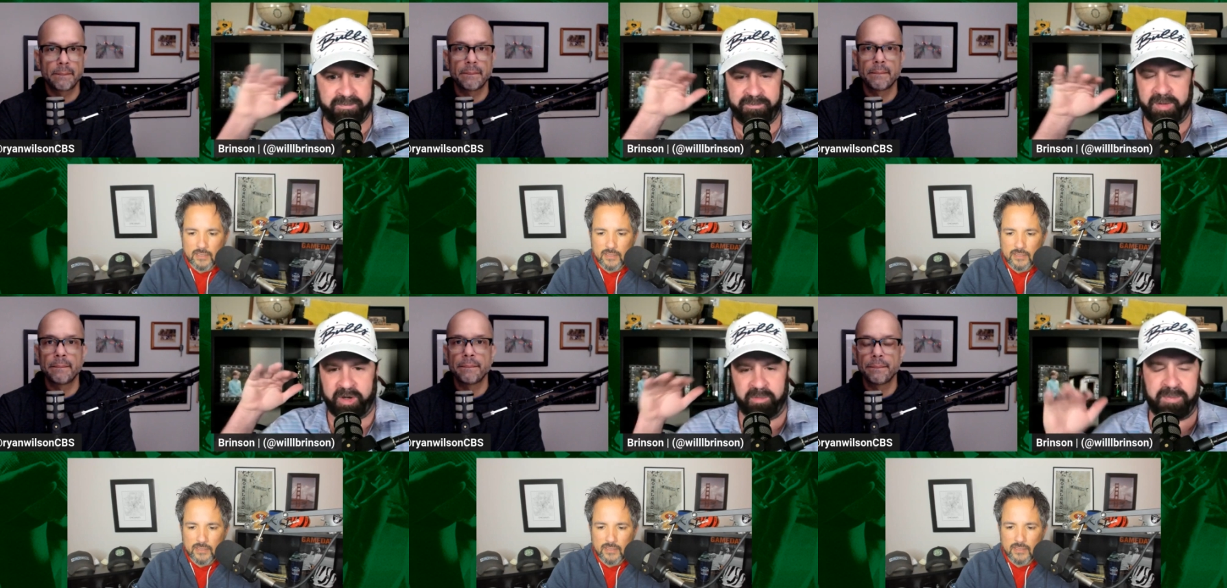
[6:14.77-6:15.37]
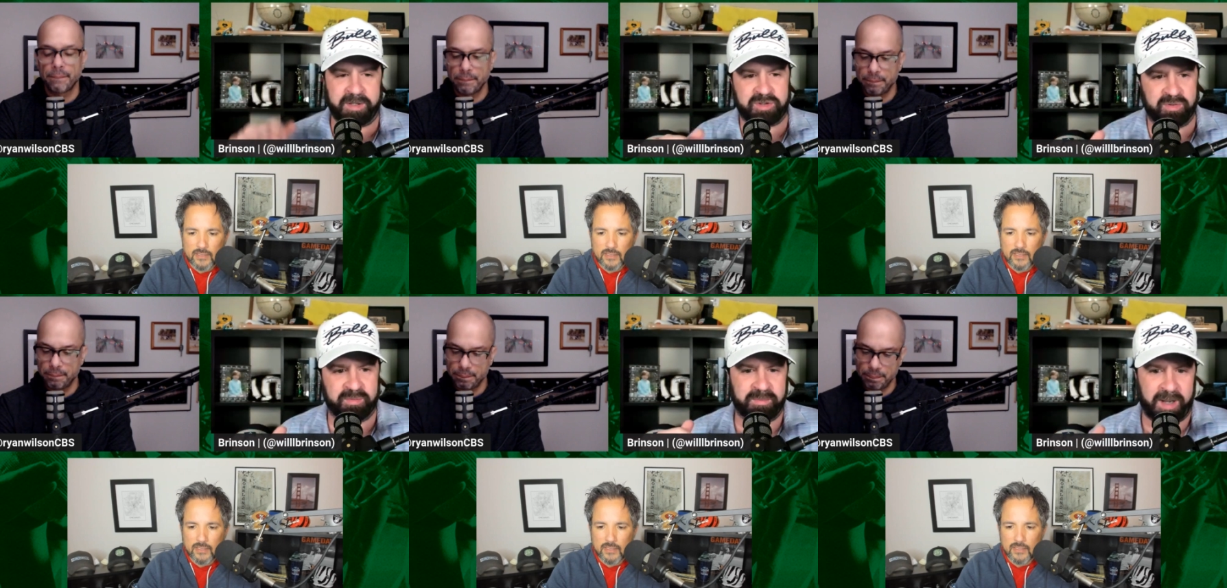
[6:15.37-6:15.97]
Speaker 1: bigger
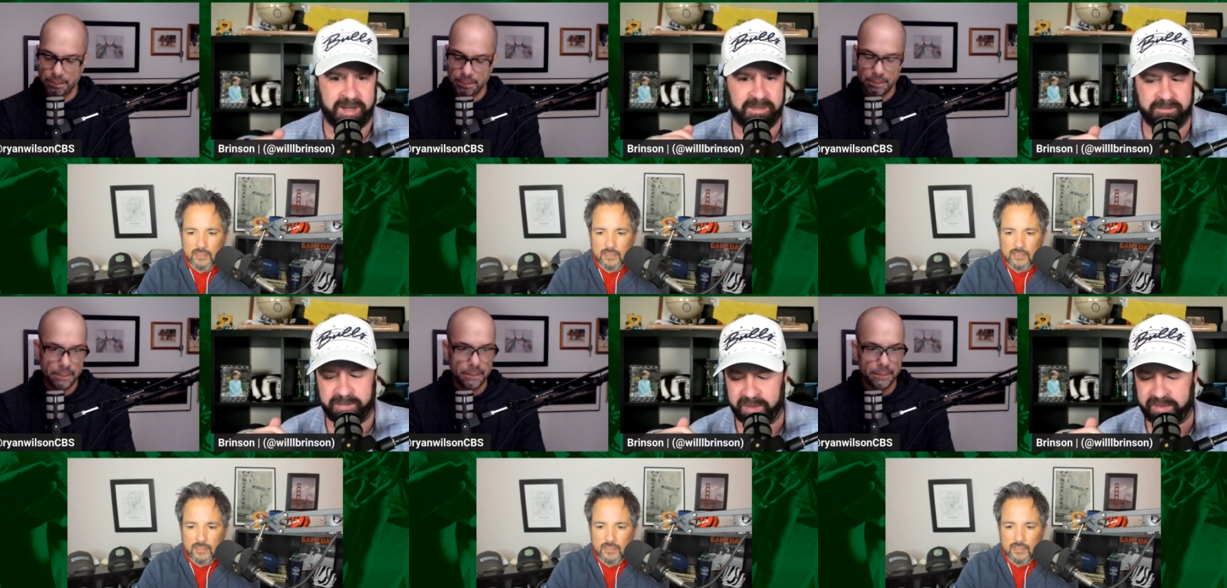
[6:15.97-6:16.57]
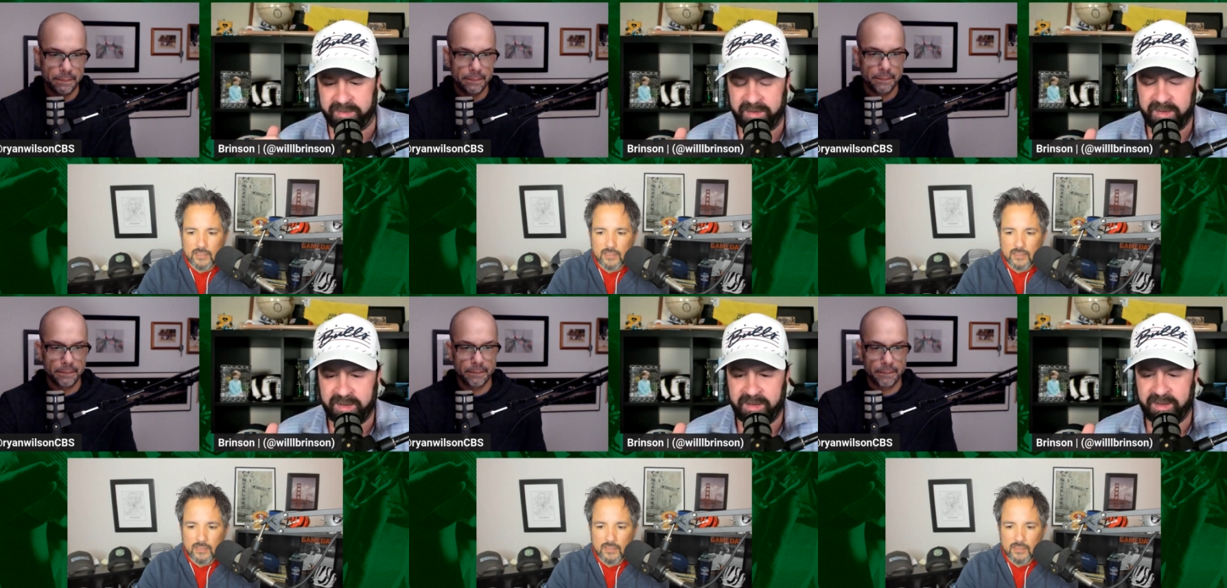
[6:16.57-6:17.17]
picture item, but
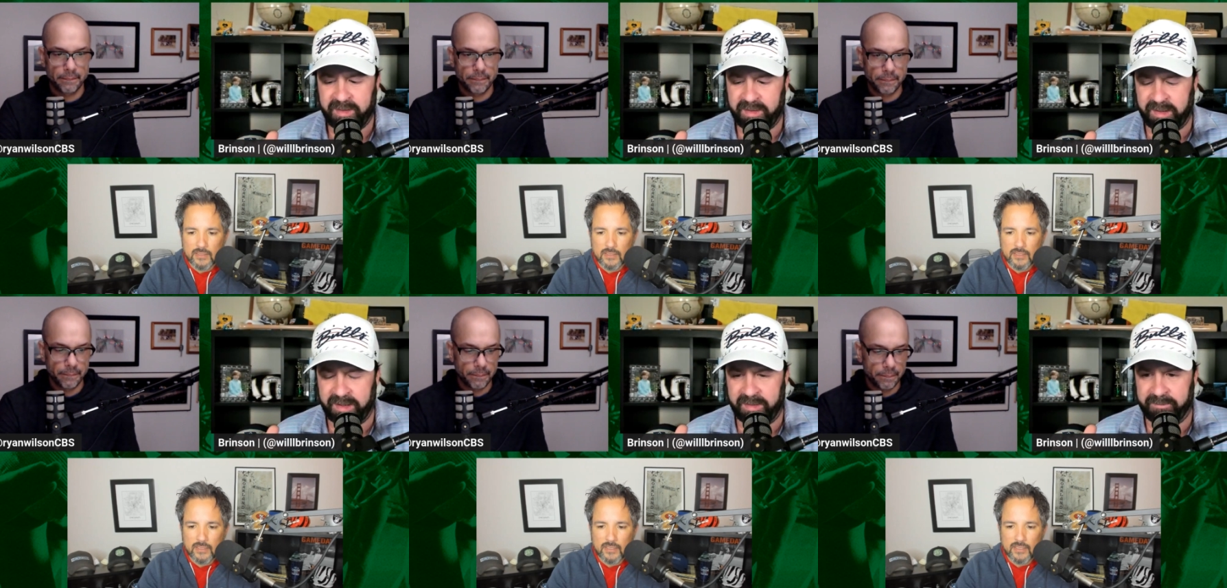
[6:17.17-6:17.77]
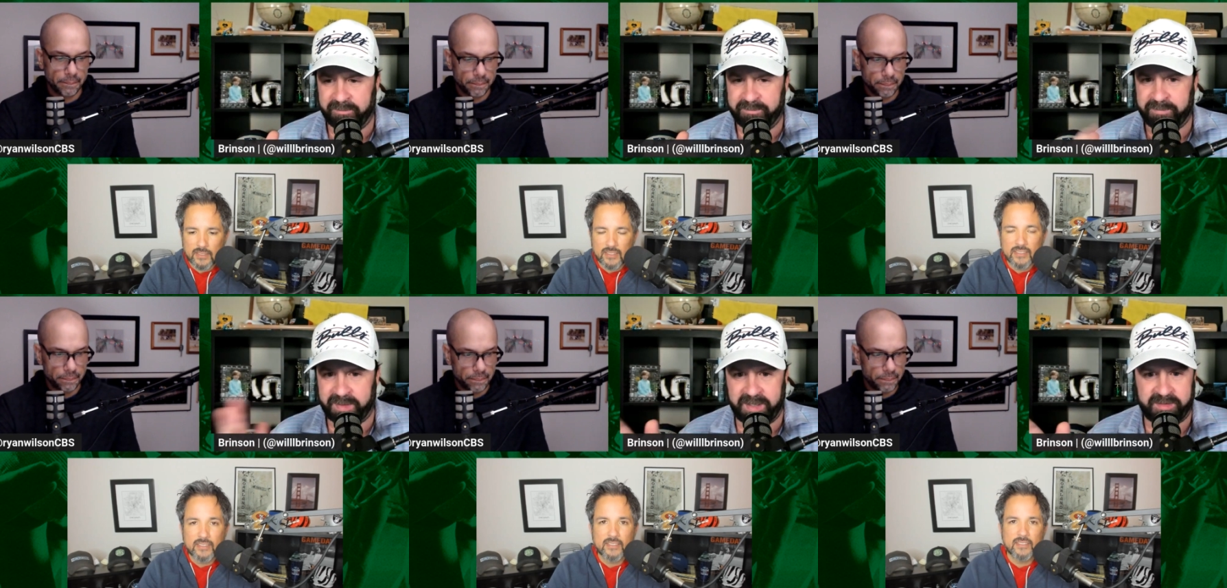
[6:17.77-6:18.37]
um
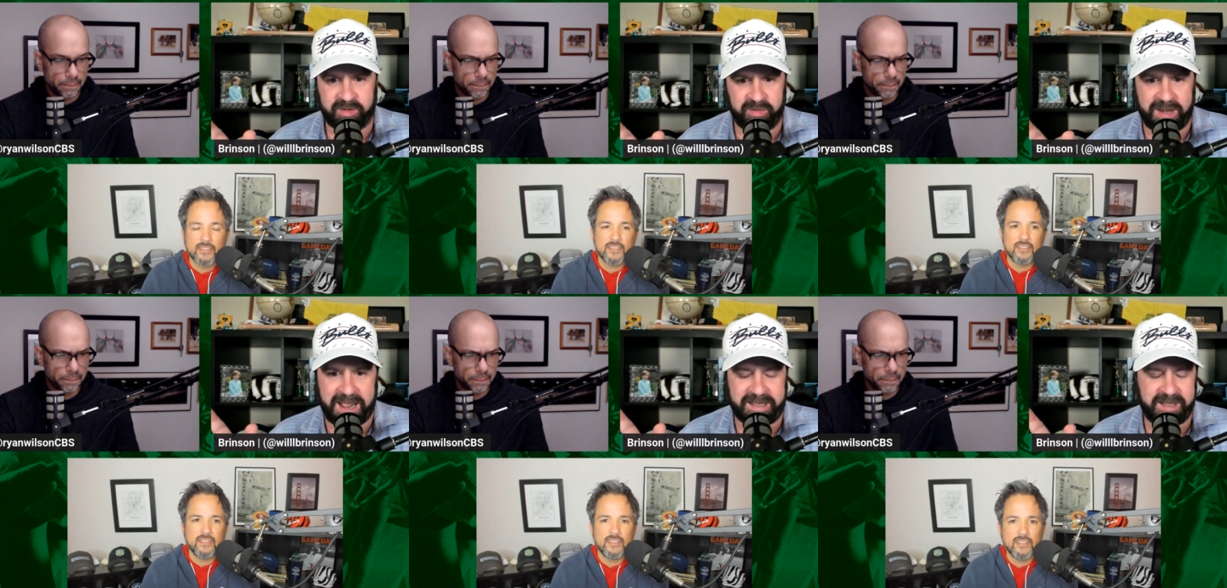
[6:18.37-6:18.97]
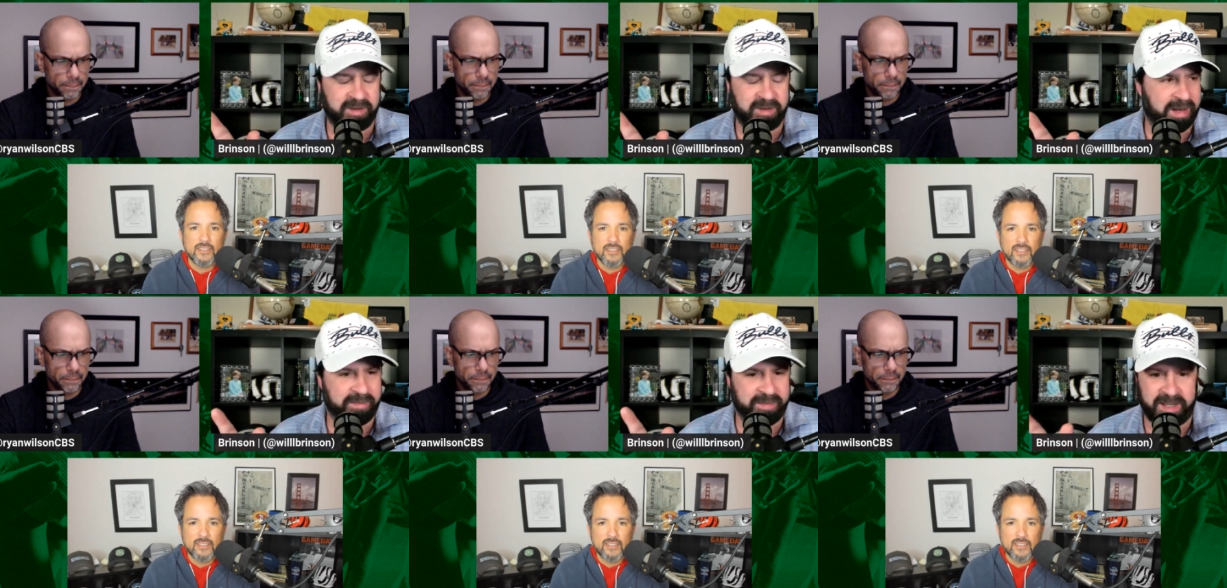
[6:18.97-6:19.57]
again Kornacki or
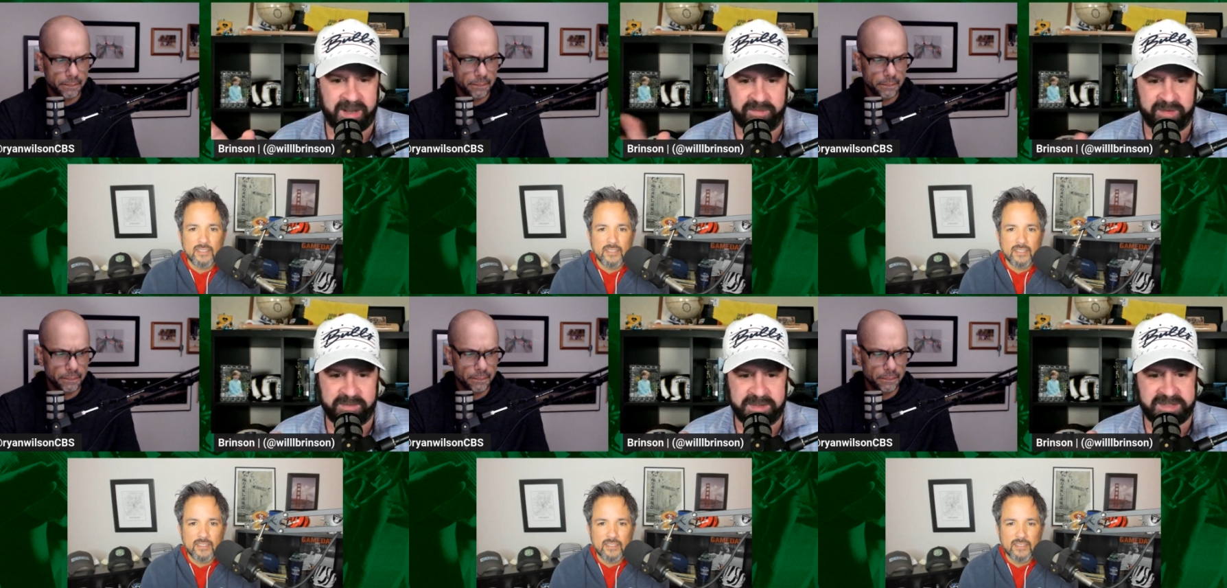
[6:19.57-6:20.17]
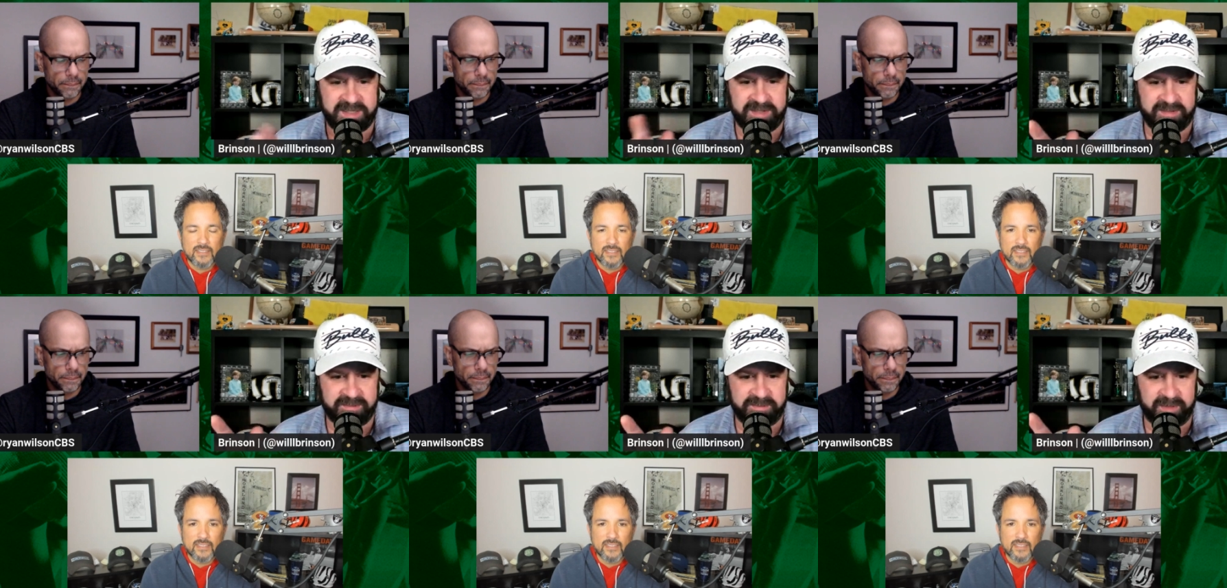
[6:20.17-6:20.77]
whatever the guy for NBC
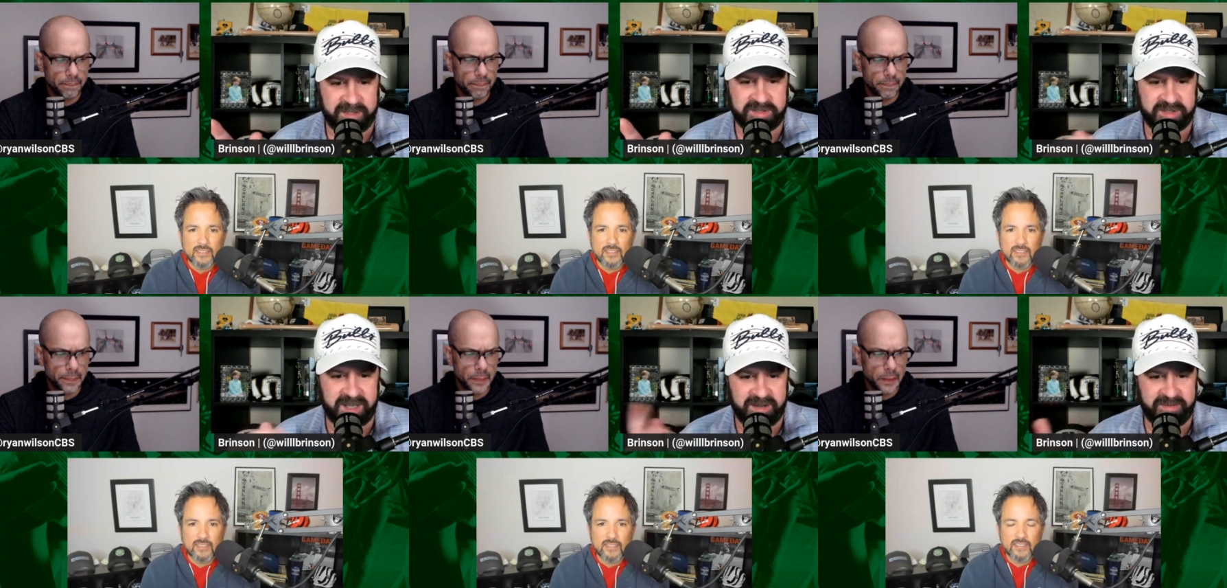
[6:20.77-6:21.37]
the election guy